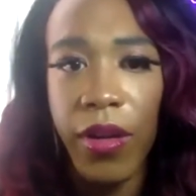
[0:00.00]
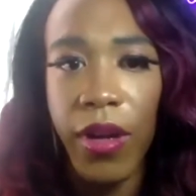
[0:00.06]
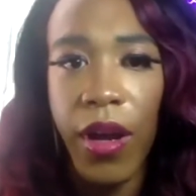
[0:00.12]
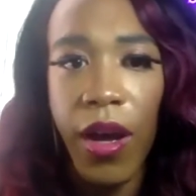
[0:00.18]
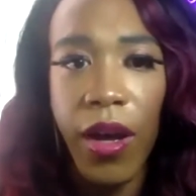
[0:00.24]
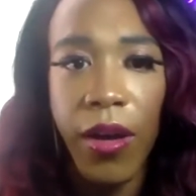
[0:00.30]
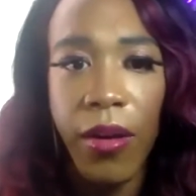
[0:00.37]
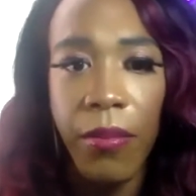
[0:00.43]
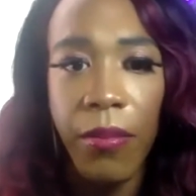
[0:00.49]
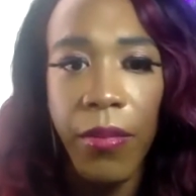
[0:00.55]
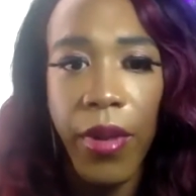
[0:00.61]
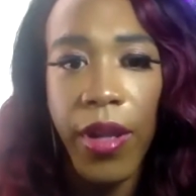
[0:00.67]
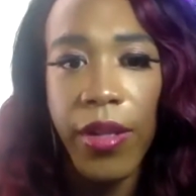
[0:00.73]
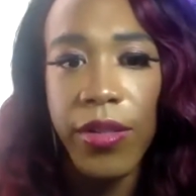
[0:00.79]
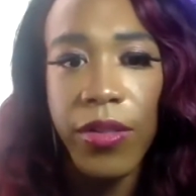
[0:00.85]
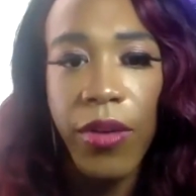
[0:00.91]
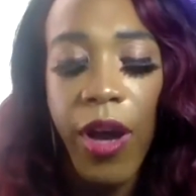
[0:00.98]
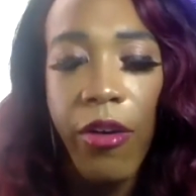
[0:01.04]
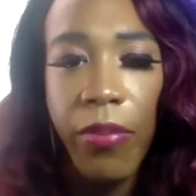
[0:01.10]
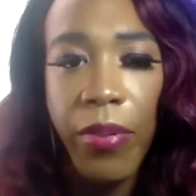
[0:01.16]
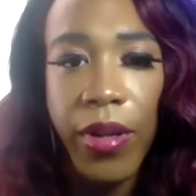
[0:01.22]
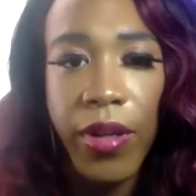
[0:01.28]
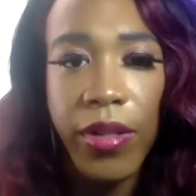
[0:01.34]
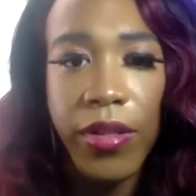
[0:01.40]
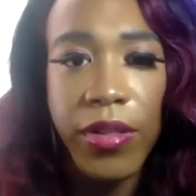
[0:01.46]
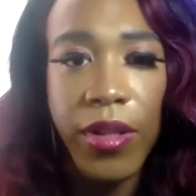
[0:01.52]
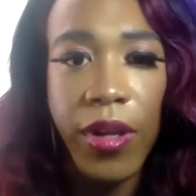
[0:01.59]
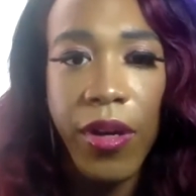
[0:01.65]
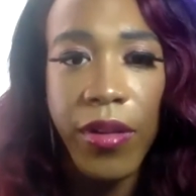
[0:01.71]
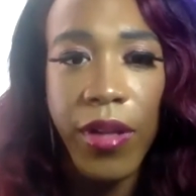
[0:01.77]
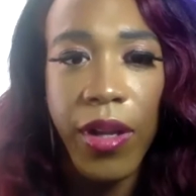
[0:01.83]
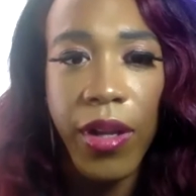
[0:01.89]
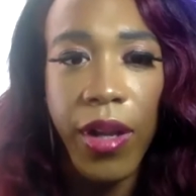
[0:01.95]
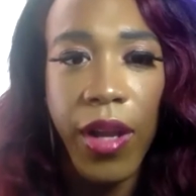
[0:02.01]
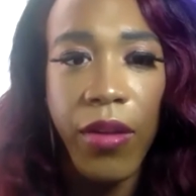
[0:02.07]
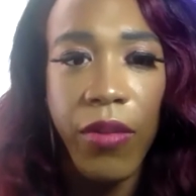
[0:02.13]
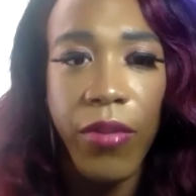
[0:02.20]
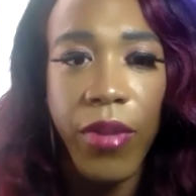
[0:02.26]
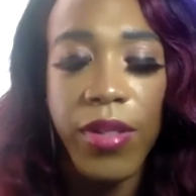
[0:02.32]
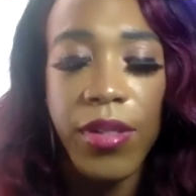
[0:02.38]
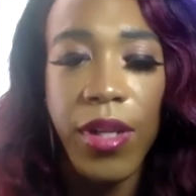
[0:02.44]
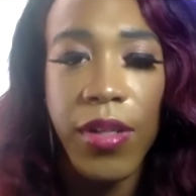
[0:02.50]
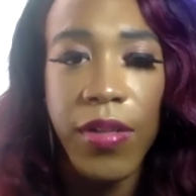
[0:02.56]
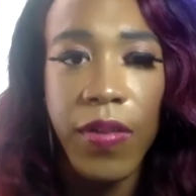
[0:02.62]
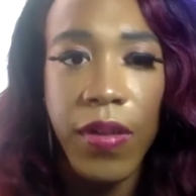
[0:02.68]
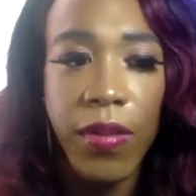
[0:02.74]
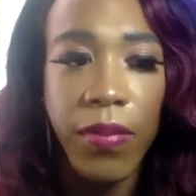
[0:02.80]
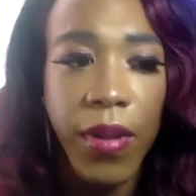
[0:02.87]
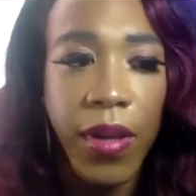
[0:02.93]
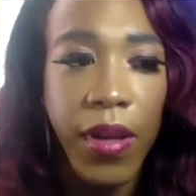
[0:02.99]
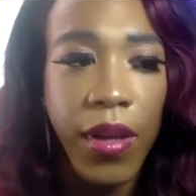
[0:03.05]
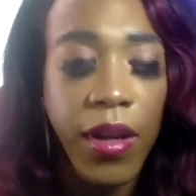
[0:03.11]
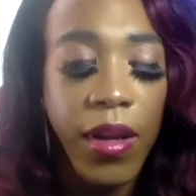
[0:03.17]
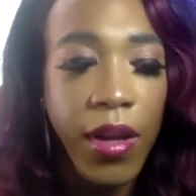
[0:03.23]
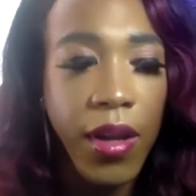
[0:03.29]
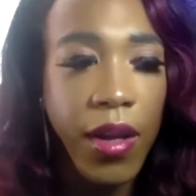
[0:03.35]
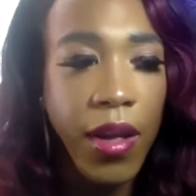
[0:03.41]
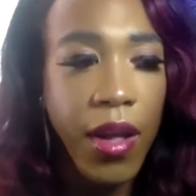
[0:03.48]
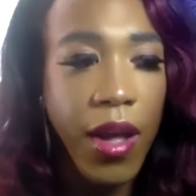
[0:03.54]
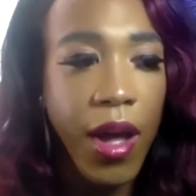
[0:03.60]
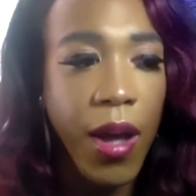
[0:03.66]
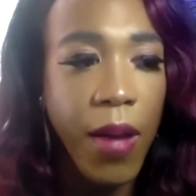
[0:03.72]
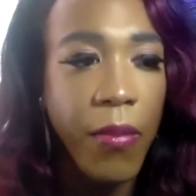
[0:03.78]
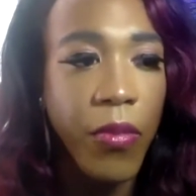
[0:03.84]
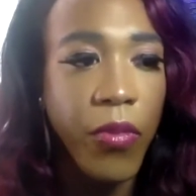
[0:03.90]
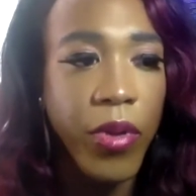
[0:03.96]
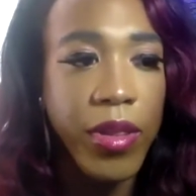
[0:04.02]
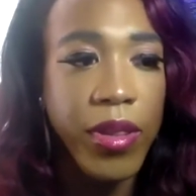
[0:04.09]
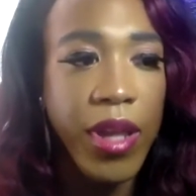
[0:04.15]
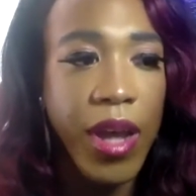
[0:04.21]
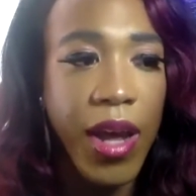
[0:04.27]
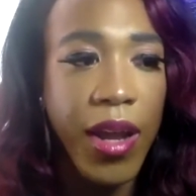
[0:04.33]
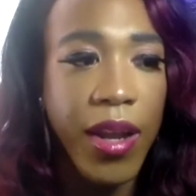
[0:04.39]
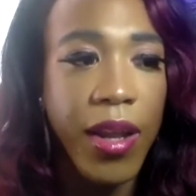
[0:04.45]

And so I would pick a song that kind of resonates with me with that.